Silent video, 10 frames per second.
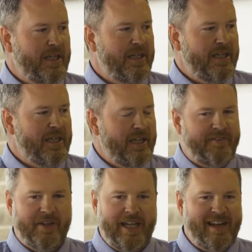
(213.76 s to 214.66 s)

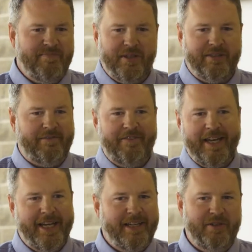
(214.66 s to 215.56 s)
if you're a live music
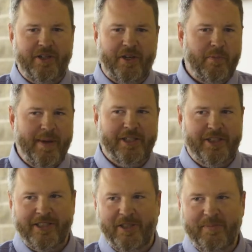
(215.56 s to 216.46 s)
fan, go to
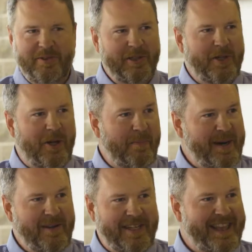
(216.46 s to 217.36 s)
Manchester Music Hall.
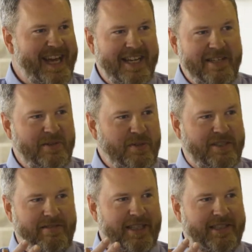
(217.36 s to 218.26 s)
Apparently that it's
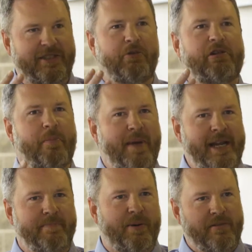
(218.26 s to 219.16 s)
still a
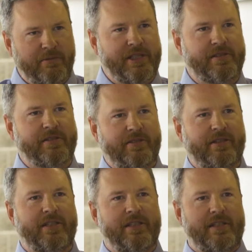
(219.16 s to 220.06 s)
remaining part of the original
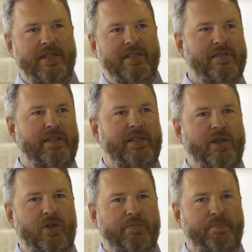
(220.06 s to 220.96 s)
distillery is
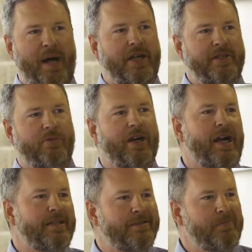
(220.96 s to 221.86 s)
the old bonded
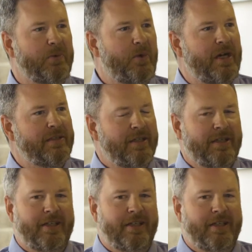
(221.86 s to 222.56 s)
warehouse number 1.